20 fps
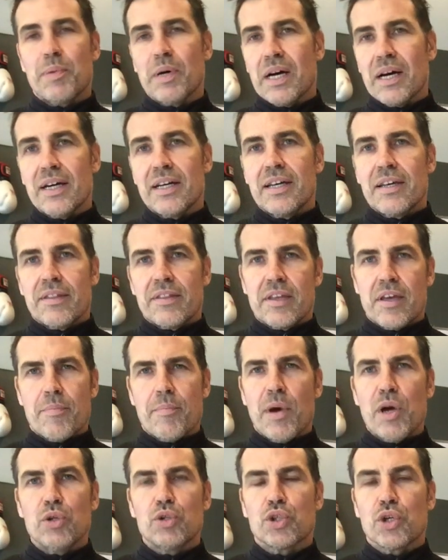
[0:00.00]
But the
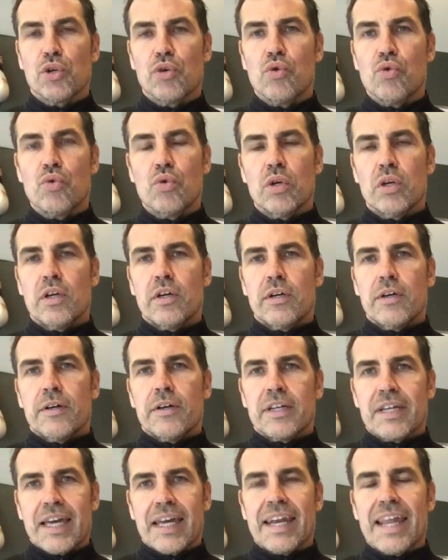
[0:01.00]
emotional
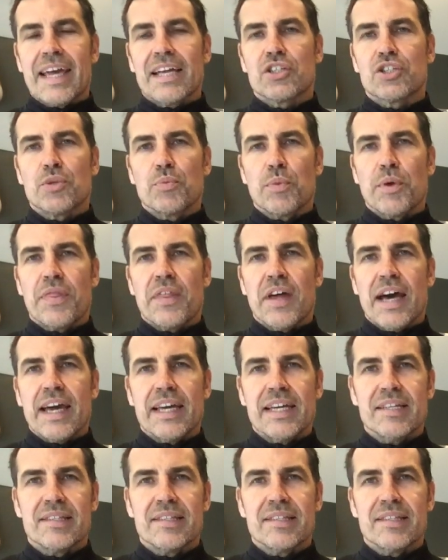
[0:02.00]
connection with that